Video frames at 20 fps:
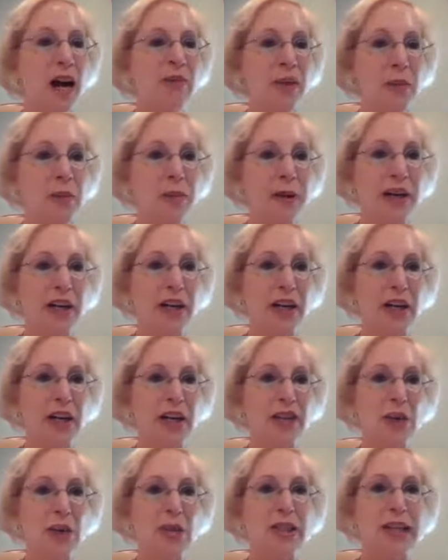of the American
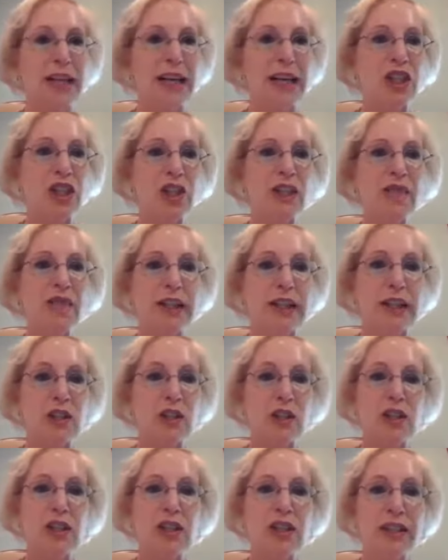Association of Legal
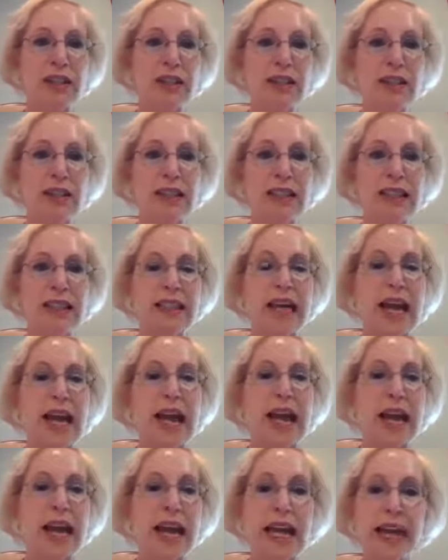Nurse Consultants
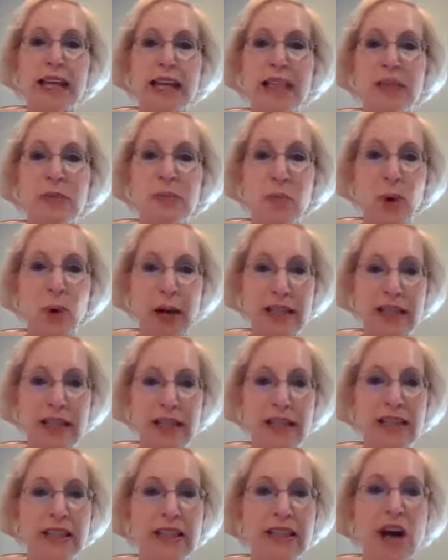and
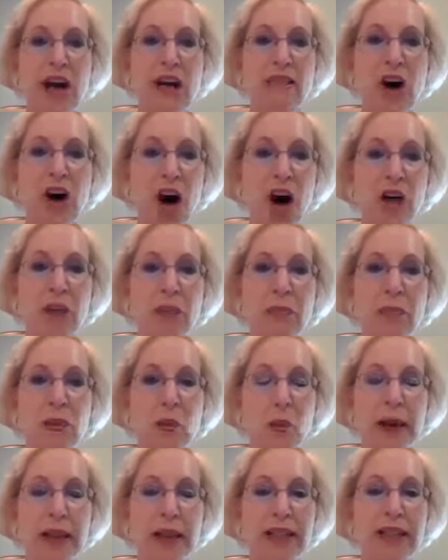president of On
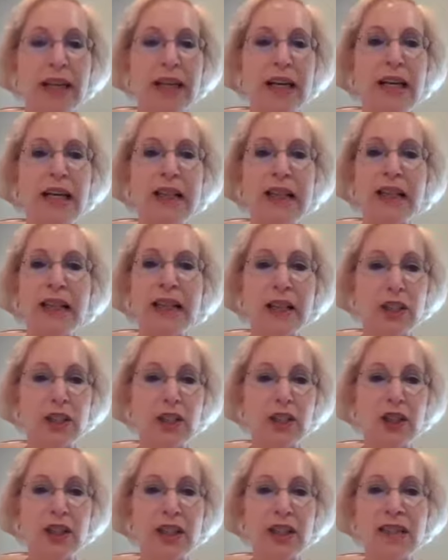Point Legal Nurse